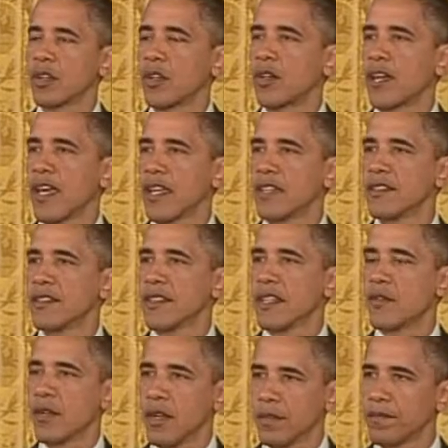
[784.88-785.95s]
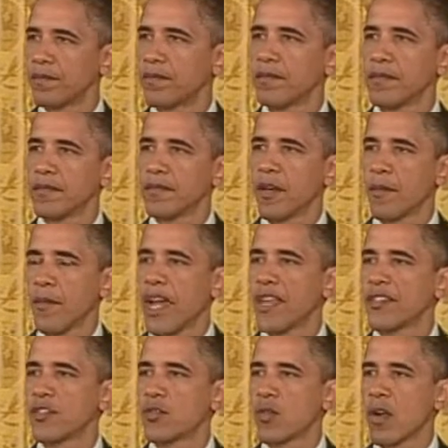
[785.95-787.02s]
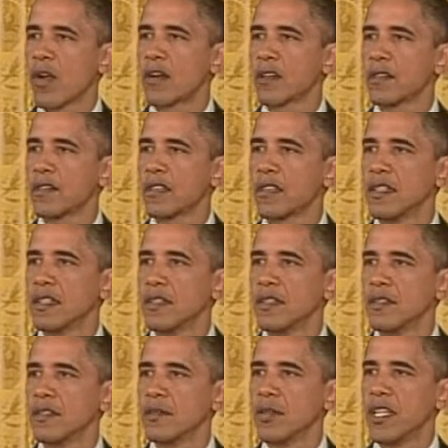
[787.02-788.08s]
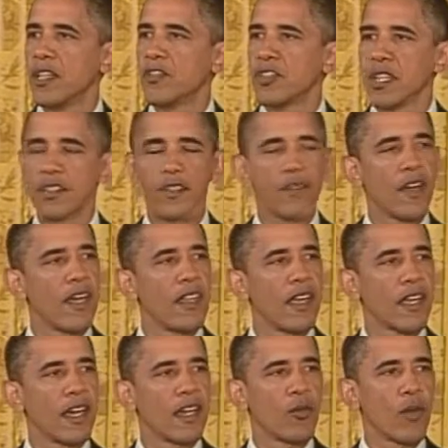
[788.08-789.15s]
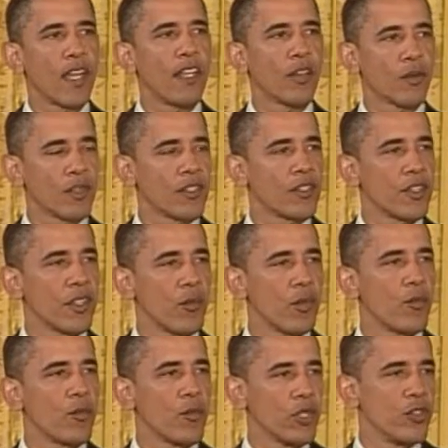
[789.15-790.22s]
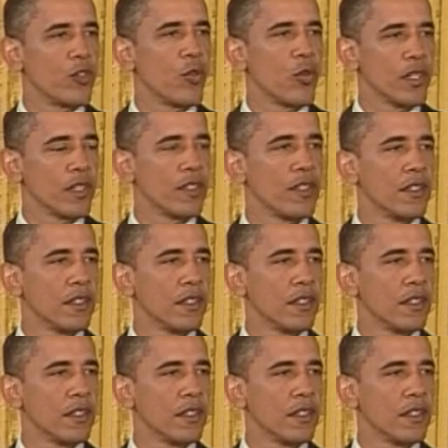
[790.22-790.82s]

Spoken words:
a look at it and said, well, our math is wrong. We didn't justify that kind of rate increase, so they withdrew it.